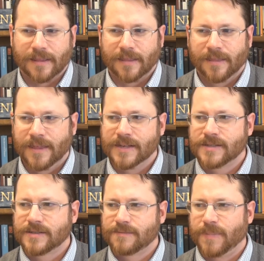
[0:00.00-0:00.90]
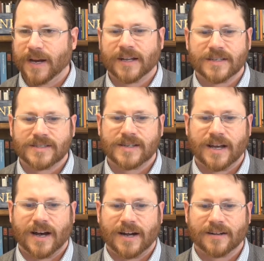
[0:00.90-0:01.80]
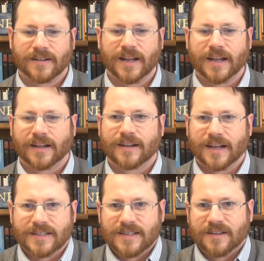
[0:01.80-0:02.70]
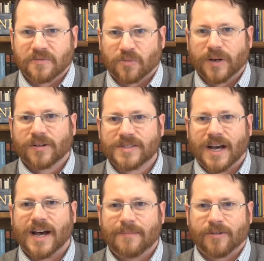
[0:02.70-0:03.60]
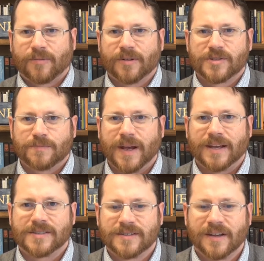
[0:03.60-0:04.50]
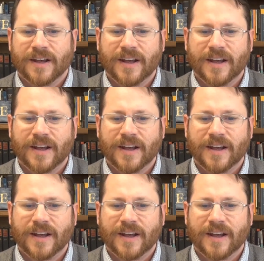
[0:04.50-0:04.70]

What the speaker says: This painting is set on a lake. It's in real time and real space.